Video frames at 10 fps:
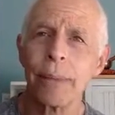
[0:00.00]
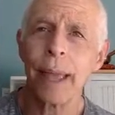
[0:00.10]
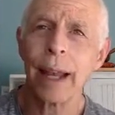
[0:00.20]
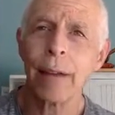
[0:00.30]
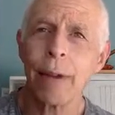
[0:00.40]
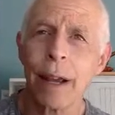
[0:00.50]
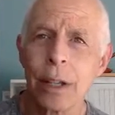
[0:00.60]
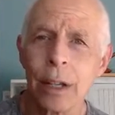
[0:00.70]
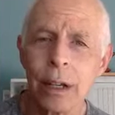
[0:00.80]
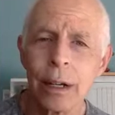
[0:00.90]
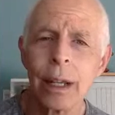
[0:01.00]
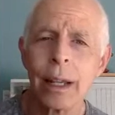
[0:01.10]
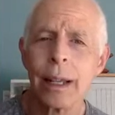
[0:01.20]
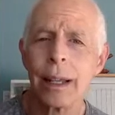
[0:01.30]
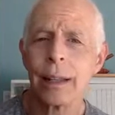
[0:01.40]
anorexia
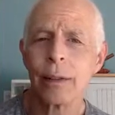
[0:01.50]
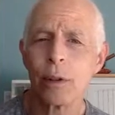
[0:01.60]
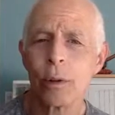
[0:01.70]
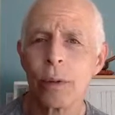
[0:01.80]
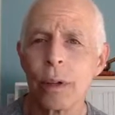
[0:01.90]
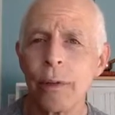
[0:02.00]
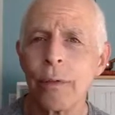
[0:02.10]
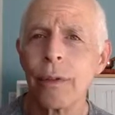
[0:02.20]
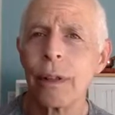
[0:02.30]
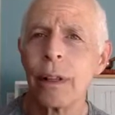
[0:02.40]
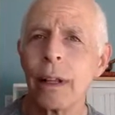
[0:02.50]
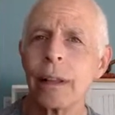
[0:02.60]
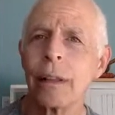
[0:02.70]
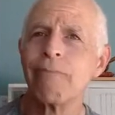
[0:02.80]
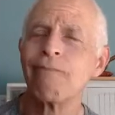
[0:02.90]
in terms of
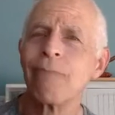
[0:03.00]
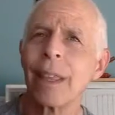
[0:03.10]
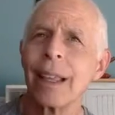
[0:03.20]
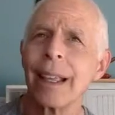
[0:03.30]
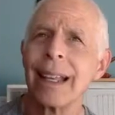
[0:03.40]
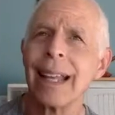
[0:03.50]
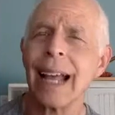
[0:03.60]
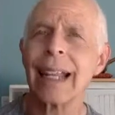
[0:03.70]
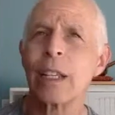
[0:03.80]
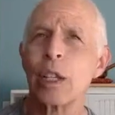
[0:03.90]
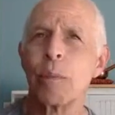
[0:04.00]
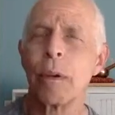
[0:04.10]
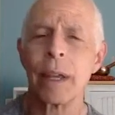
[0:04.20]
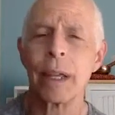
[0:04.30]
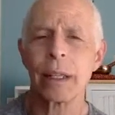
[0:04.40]
not
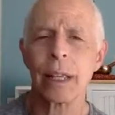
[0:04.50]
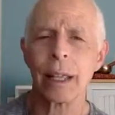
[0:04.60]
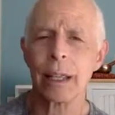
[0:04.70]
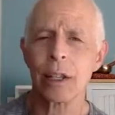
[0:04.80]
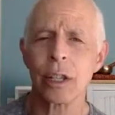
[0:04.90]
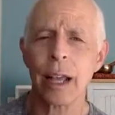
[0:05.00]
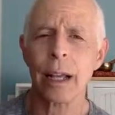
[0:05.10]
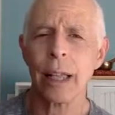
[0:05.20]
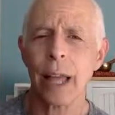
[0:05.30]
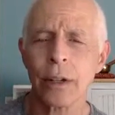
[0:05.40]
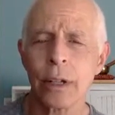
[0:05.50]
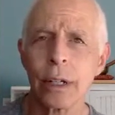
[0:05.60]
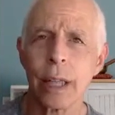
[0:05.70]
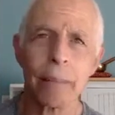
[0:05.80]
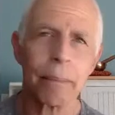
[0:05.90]
experiencing the
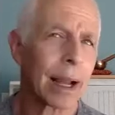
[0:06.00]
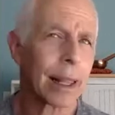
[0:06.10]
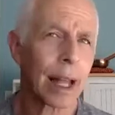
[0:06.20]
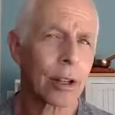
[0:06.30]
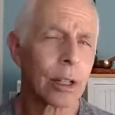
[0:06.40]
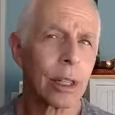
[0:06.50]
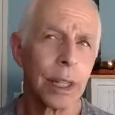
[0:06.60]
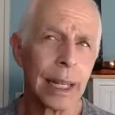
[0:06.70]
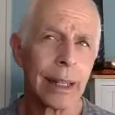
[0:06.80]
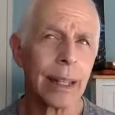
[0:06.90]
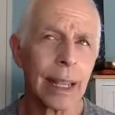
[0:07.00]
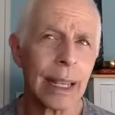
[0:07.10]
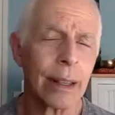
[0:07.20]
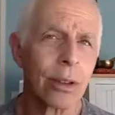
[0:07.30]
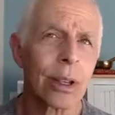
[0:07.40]
psychological and biological need to
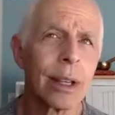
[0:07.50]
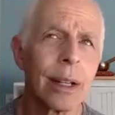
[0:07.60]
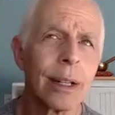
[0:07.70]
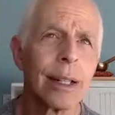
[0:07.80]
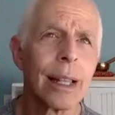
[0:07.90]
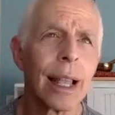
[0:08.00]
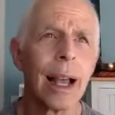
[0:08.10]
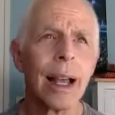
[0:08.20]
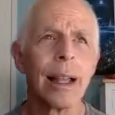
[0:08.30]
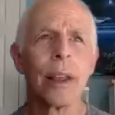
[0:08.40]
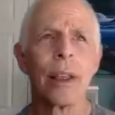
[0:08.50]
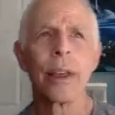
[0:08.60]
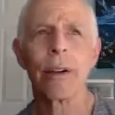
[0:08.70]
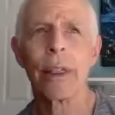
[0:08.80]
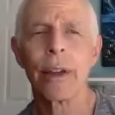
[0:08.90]
eat. And
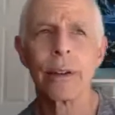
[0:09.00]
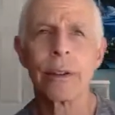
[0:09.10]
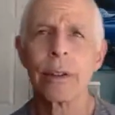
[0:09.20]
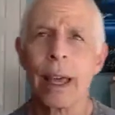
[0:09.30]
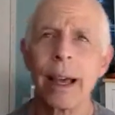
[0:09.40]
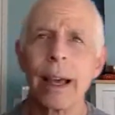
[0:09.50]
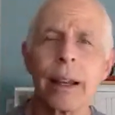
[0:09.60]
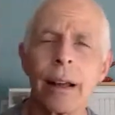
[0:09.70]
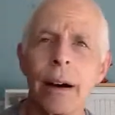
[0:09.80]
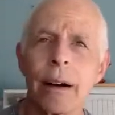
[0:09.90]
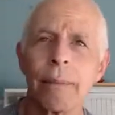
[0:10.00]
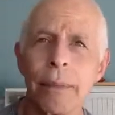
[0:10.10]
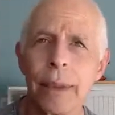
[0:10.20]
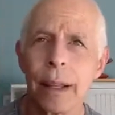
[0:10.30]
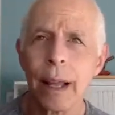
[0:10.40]
there are those that
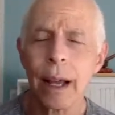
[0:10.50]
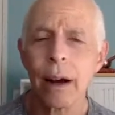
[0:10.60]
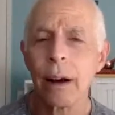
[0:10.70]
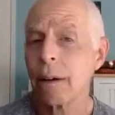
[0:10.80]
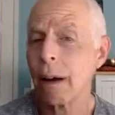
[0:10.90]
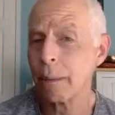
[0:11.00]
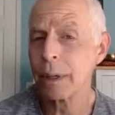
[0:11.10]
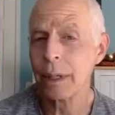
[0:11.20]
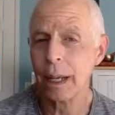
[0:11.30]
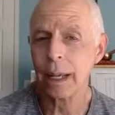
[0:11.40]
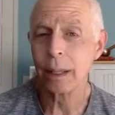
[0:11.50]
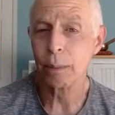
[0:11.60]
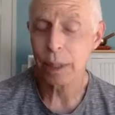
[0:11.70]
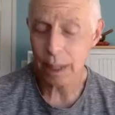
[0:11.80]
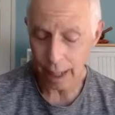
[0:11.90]
are, I would say,
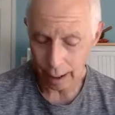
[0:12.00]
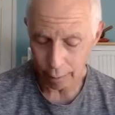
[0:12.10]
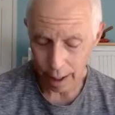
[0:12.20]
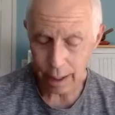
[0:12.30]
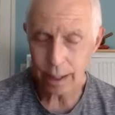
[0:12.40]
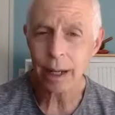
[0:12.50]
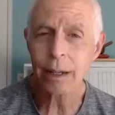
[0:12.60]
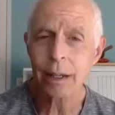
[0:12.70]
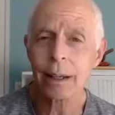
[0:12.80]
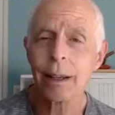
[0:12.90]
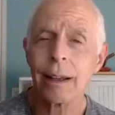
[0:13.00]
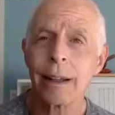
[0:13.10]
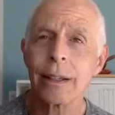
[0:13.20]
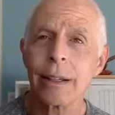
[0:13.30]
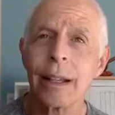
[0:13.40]
intimacy anorexics in
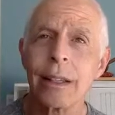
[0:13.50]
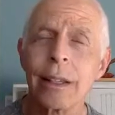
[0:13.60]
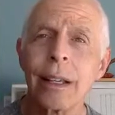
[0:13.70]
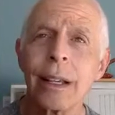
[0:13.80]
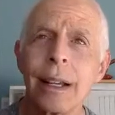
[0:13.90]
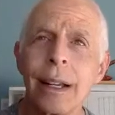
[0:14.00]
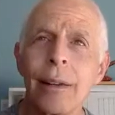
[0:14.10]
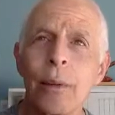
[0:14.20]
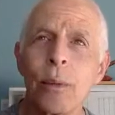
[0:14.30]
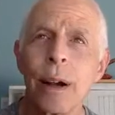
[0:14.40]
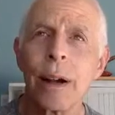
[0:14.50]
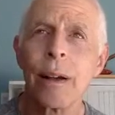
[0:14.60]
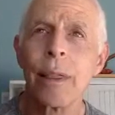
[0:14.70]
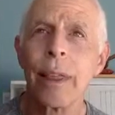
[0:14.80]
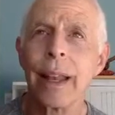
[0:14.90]
a sense,
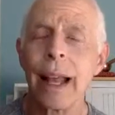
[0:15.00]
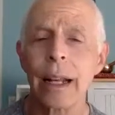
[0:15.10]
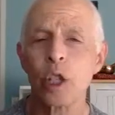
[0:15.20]
where they're not